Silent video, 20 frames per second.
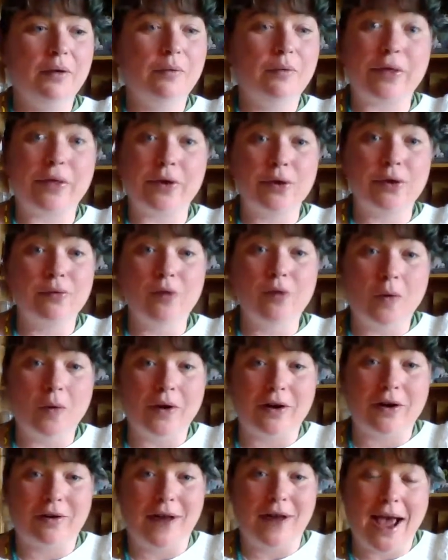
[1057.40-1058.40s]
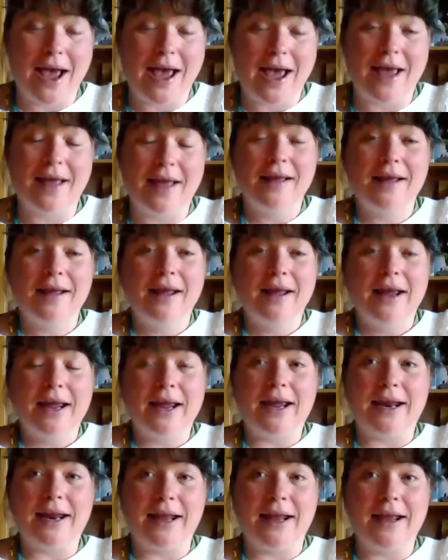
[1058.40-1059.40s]
Whether you know it or not,
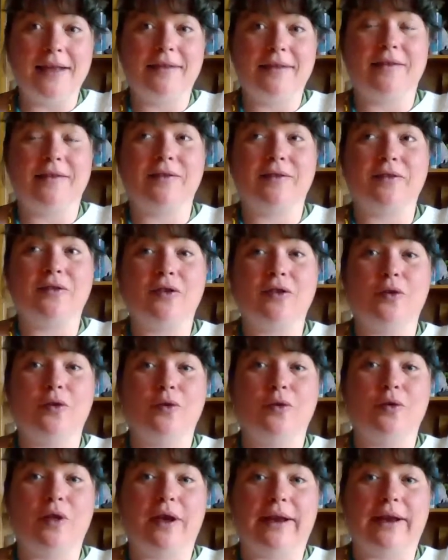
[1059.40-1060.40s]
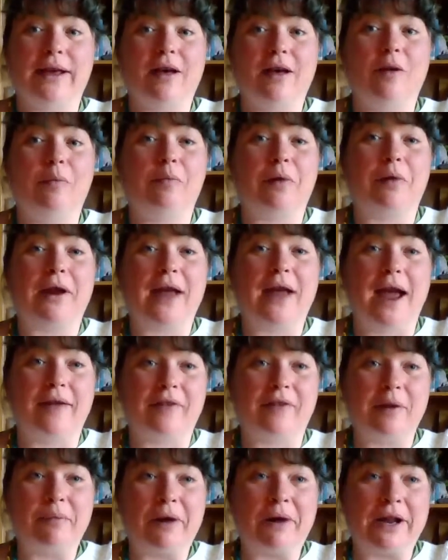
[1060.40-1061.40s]
it's to like help bring
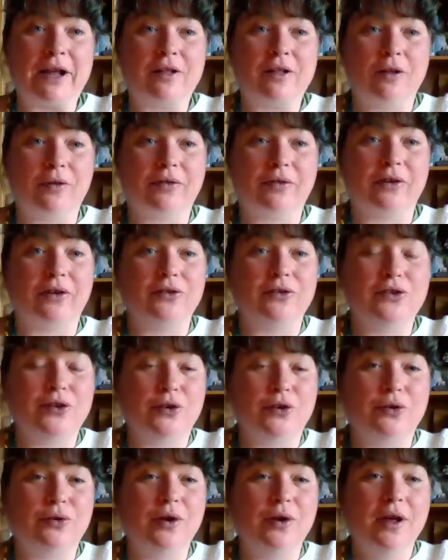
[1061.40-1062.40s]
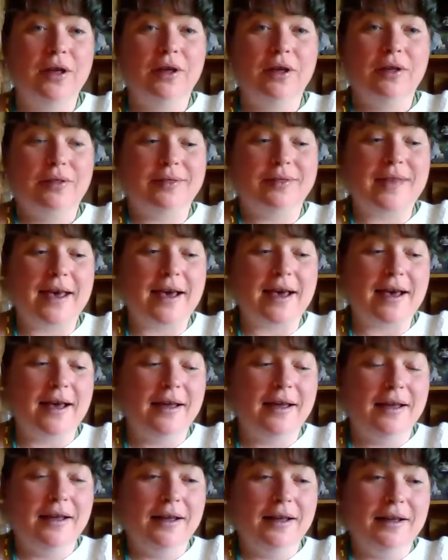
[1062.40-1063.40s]
everybody closer to that
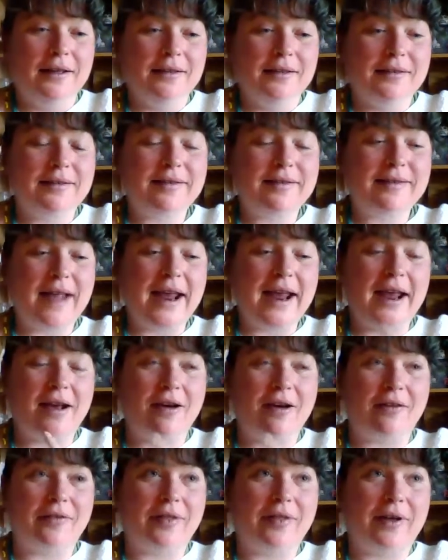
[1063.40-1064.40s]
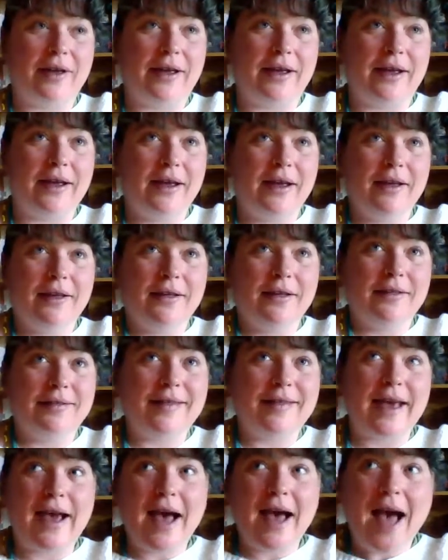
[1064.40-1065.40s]
state of like
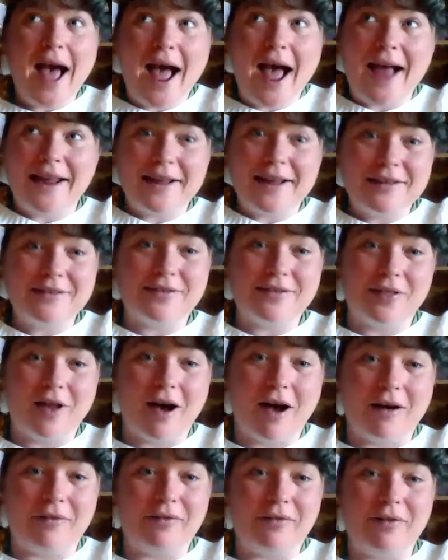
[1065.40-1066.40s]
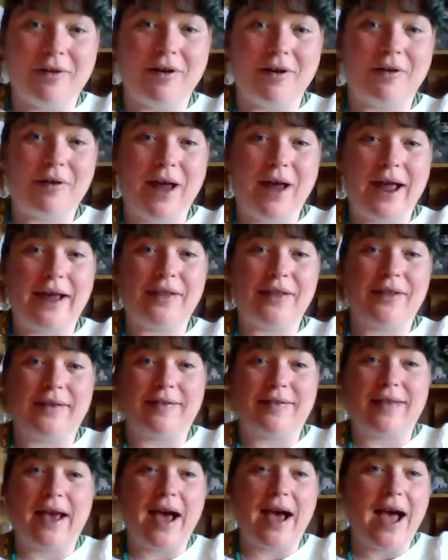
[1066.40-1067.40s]
that highest love. Okay,
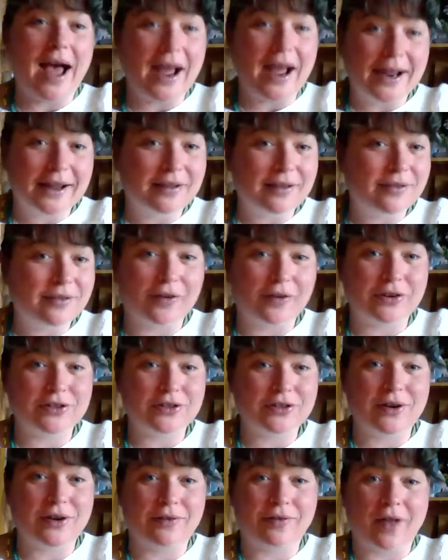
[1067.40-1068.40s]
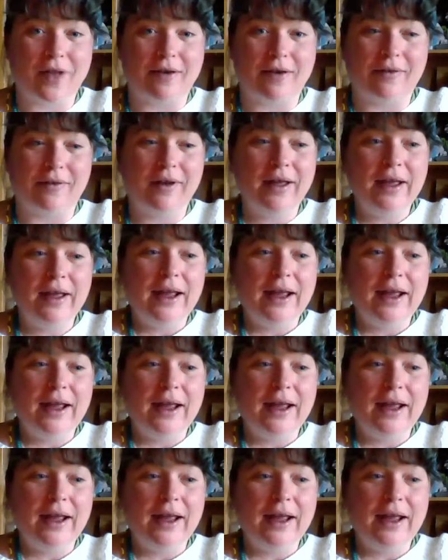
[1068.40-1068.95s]
like that highest version of love.